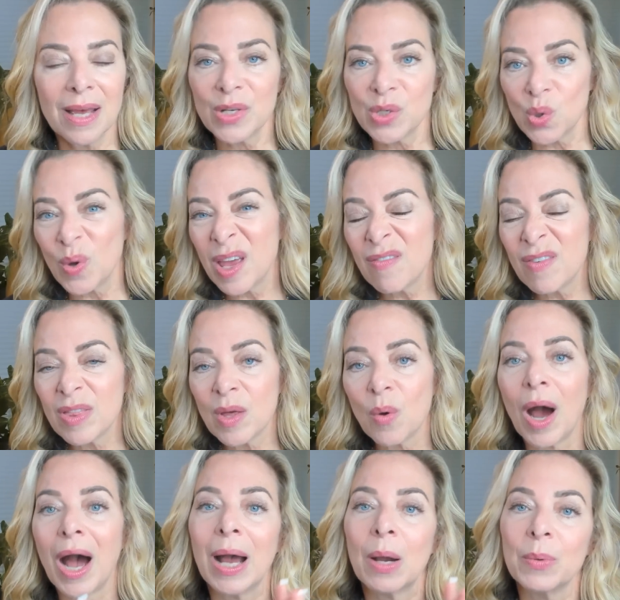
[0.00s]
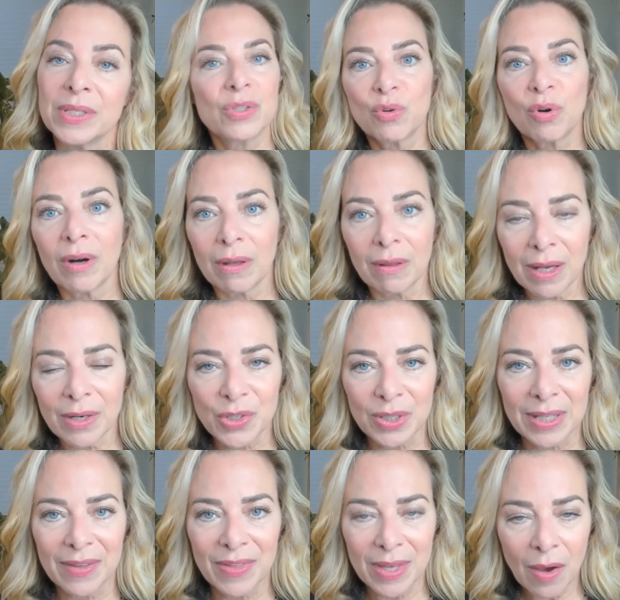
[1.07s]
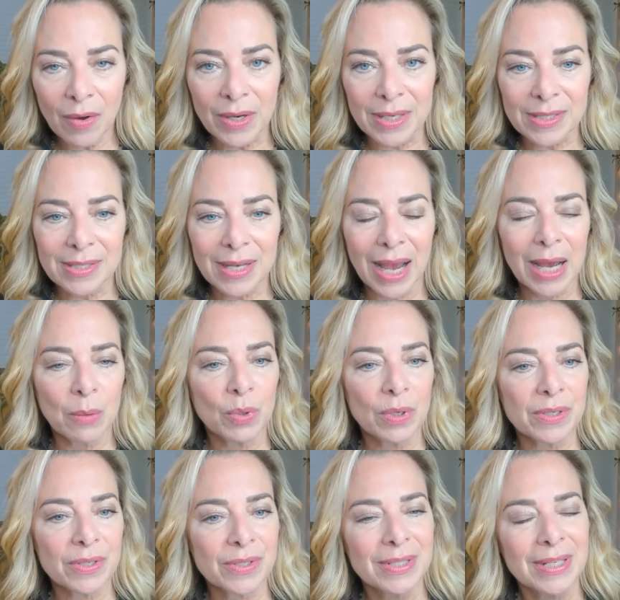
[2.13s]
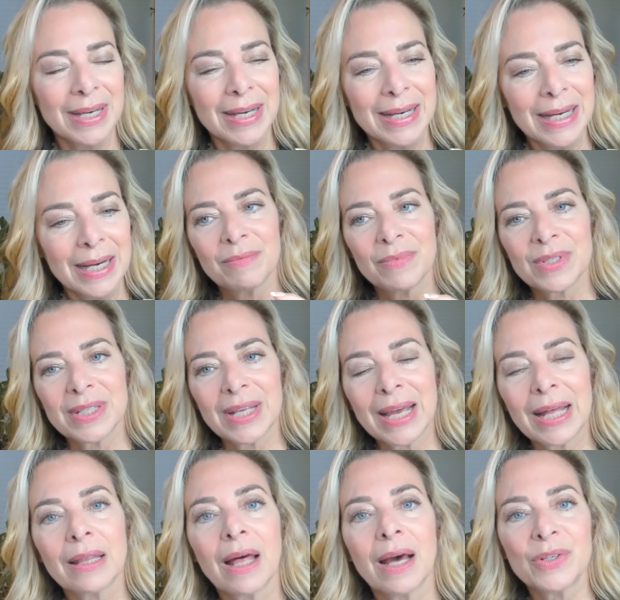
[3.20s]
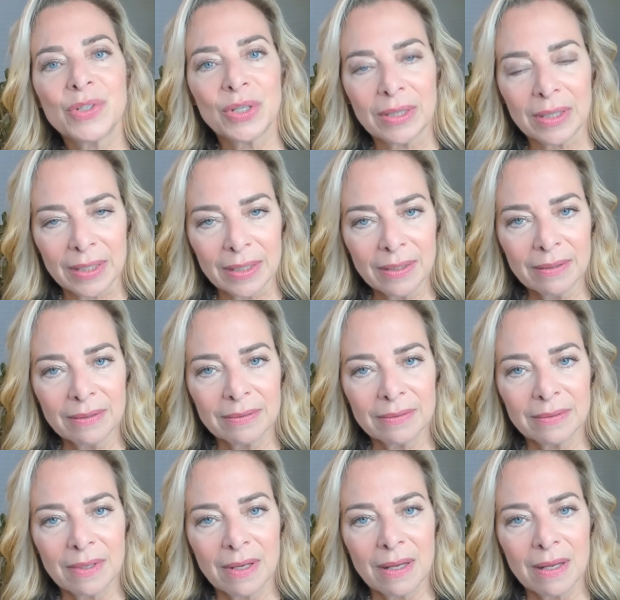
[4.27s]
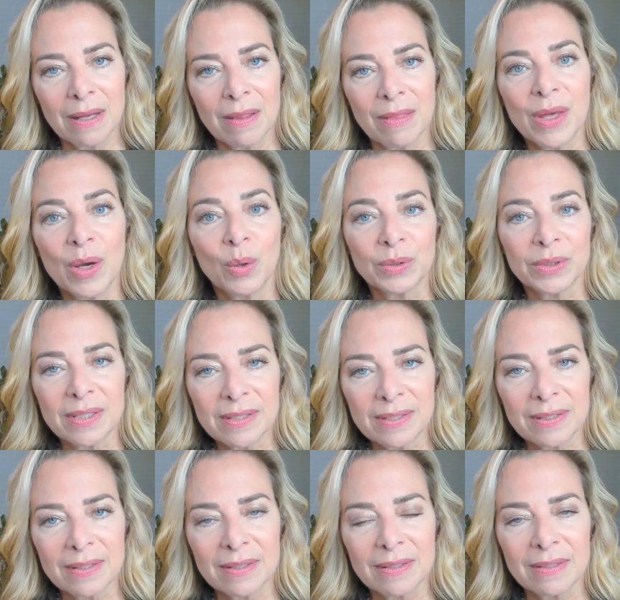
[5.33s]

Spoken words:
So even though I was chronologically the youngest, I was psychologically the oldest.